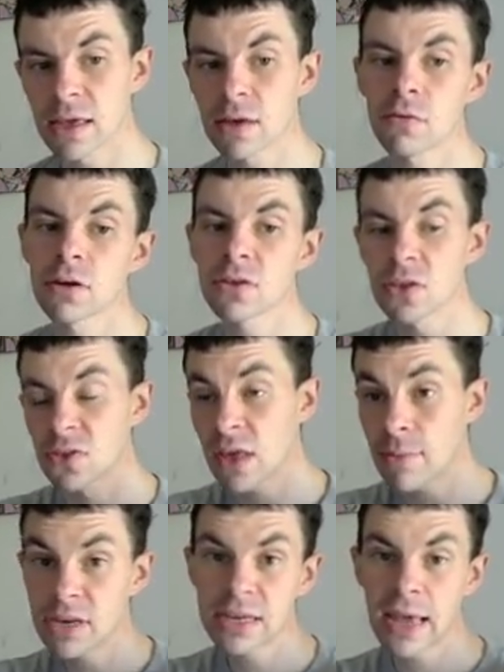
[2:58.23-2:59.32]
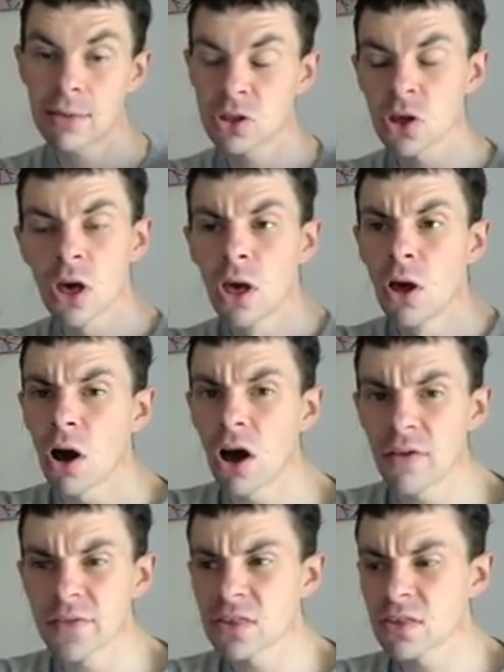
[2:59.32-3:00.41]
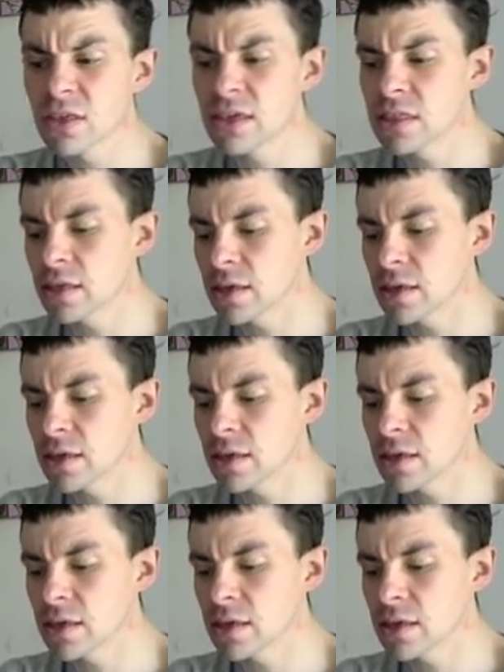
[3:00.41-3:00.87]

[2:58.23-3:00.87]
increase to summon damage. Obviously, the